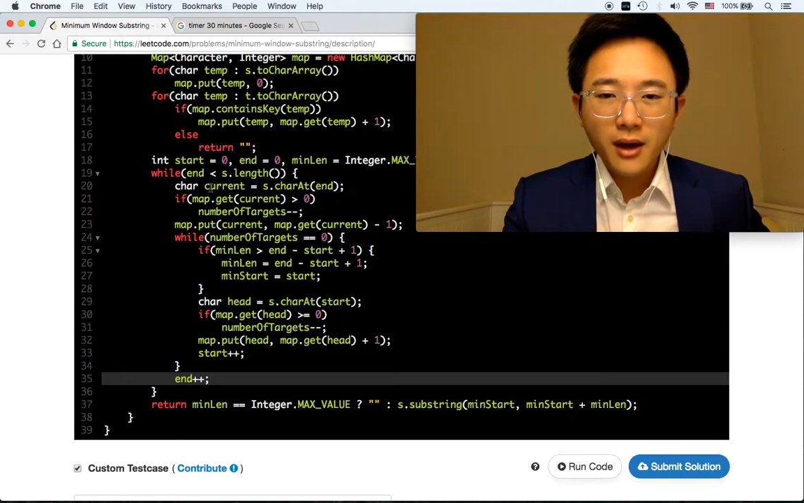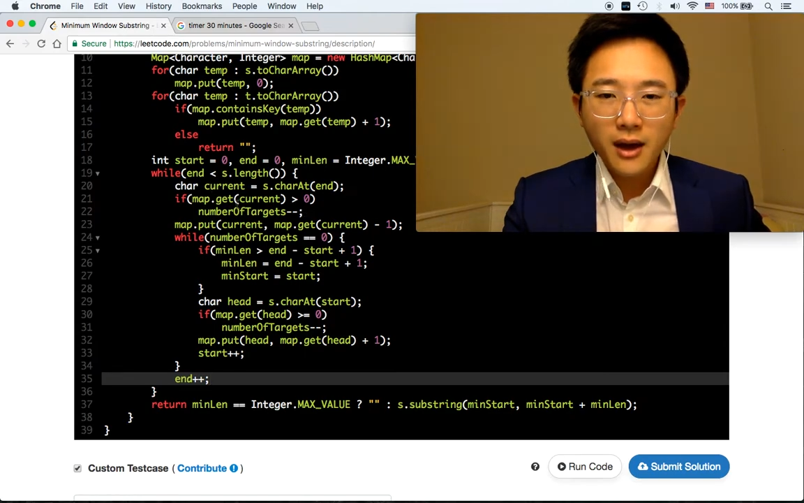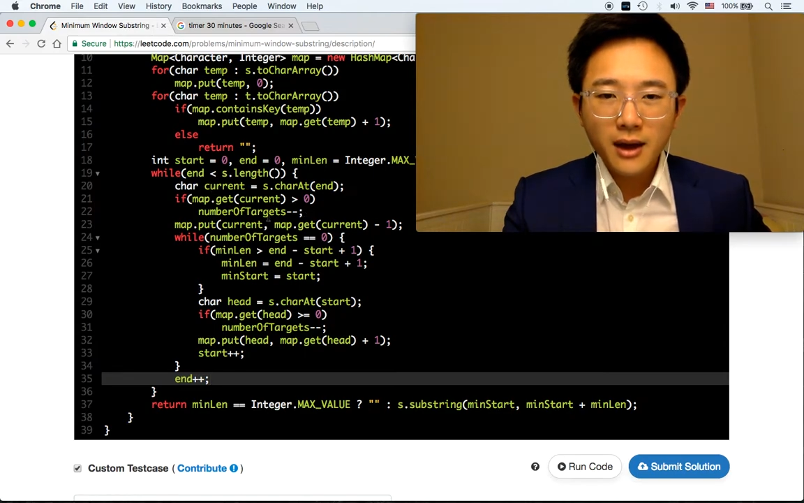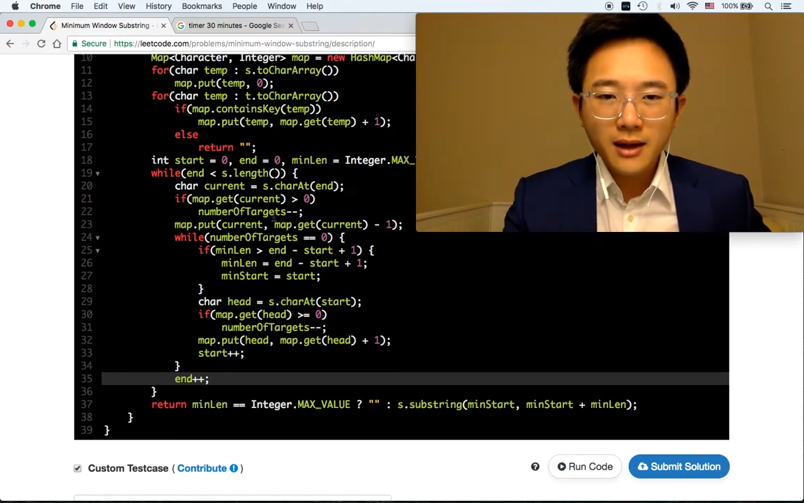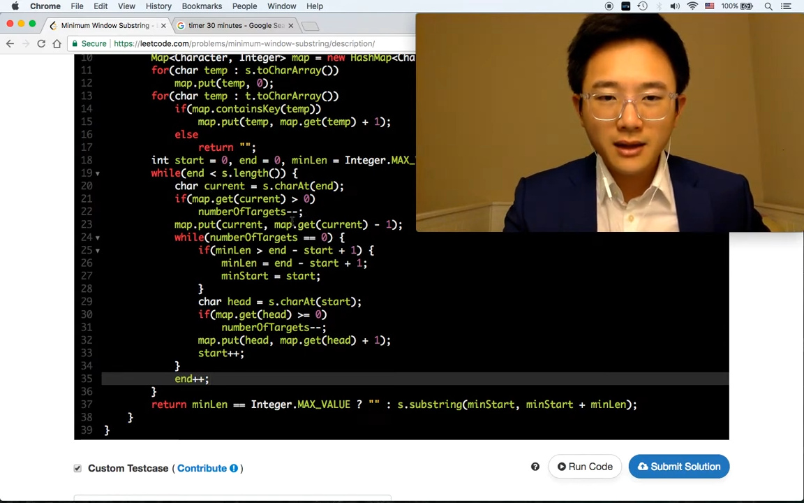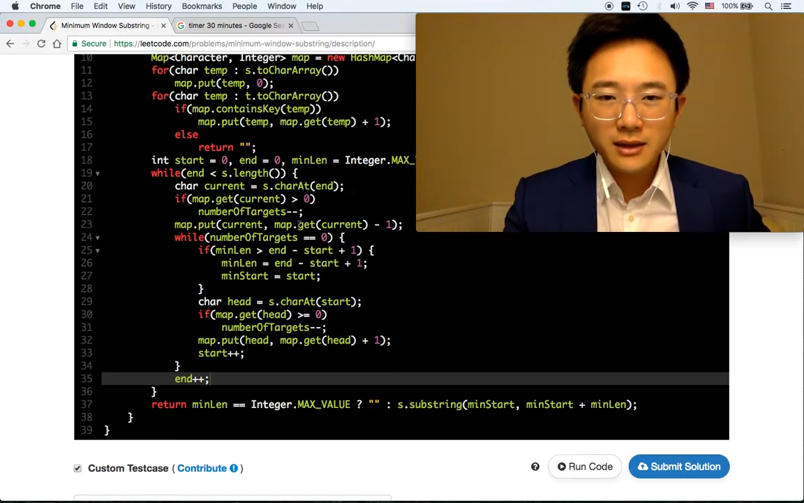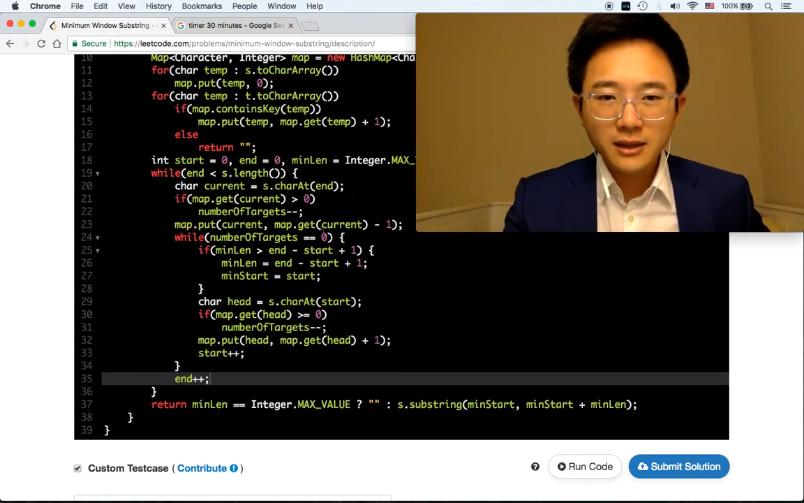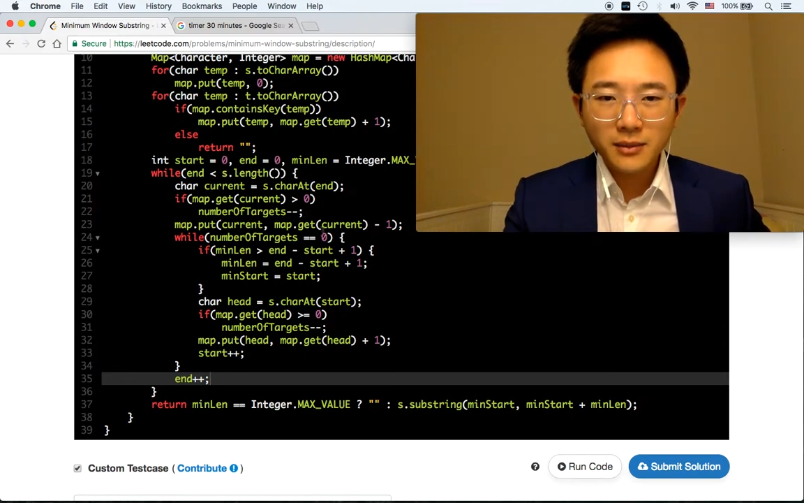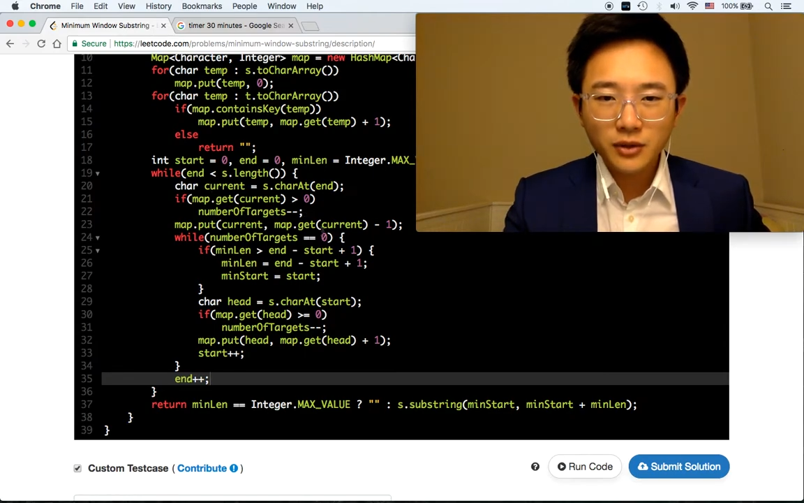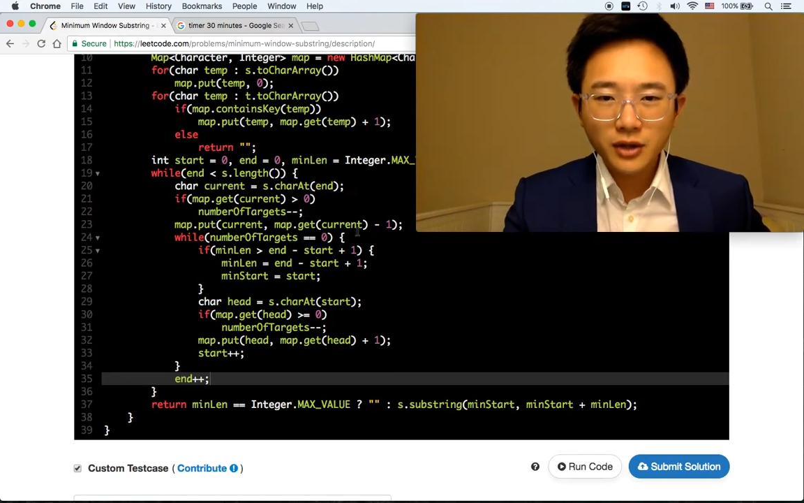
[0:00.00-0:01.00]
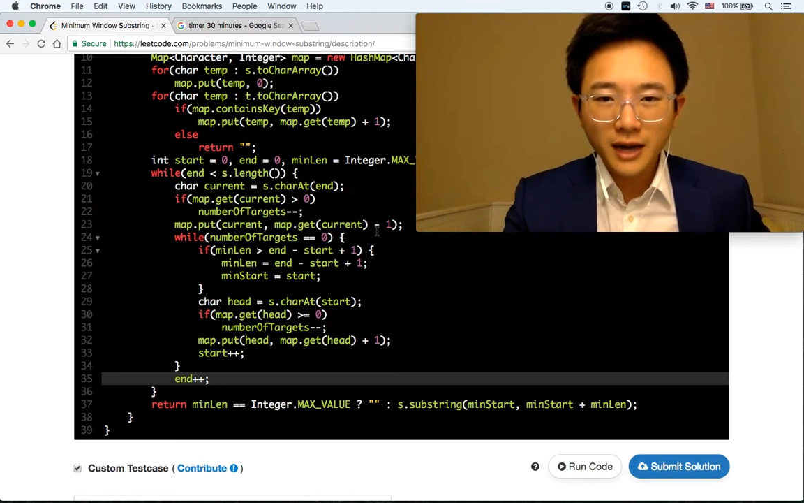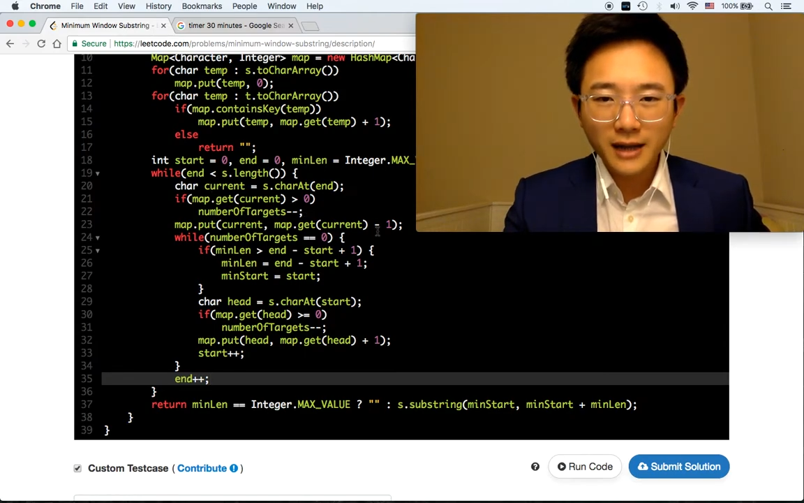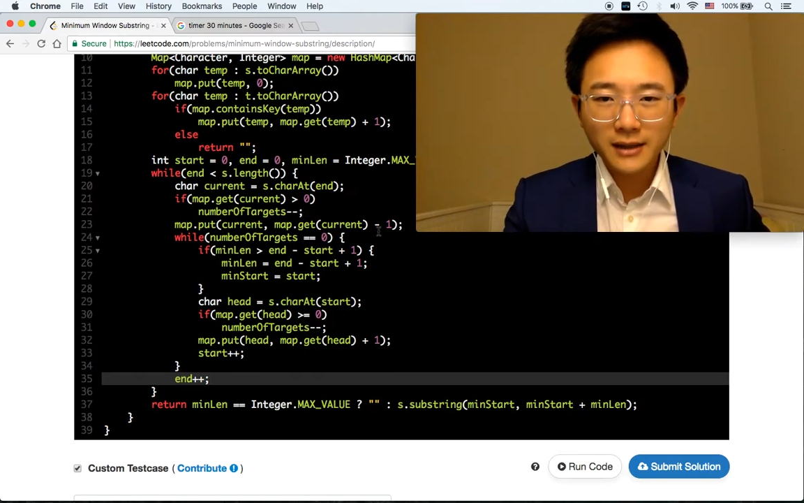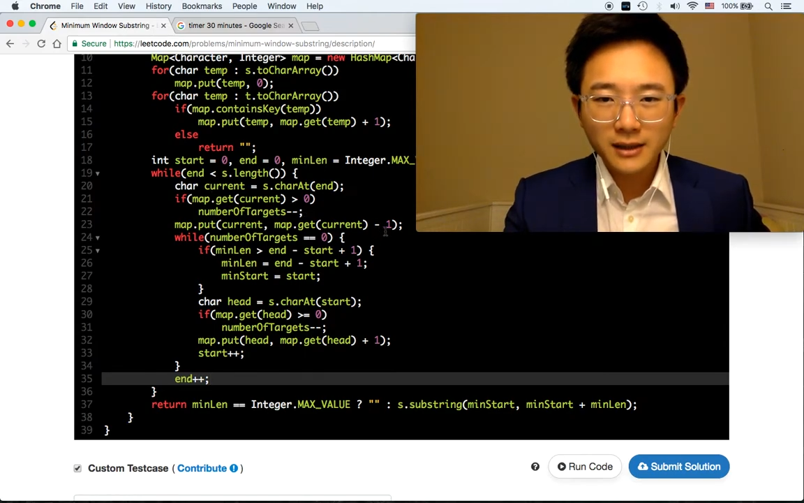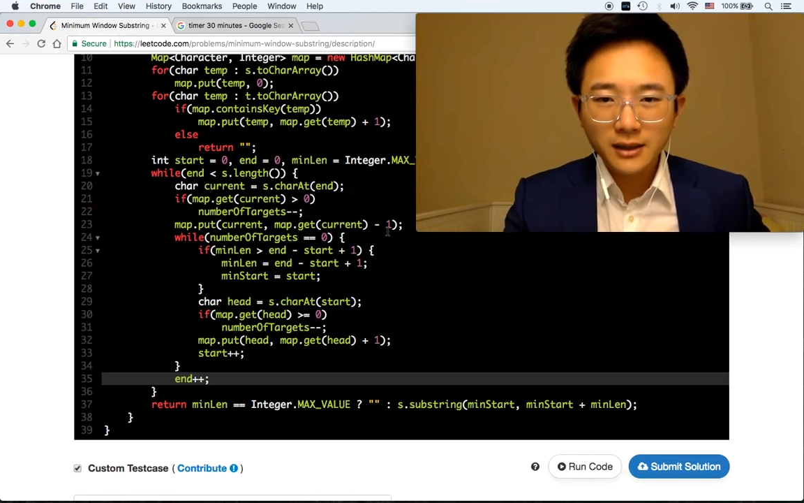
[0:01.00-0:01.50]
and then it's subtracted,